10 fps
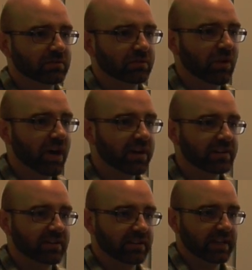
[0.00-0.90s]
right
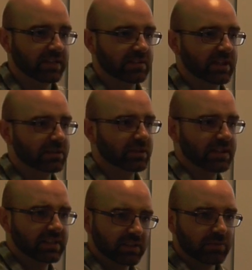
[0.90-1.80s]
at that stage, because
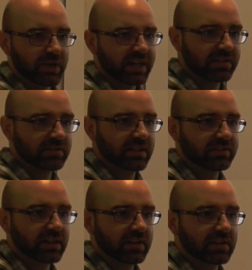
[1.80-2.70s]
they did the subtractive stuff
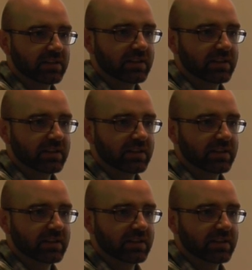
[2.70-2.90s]
together,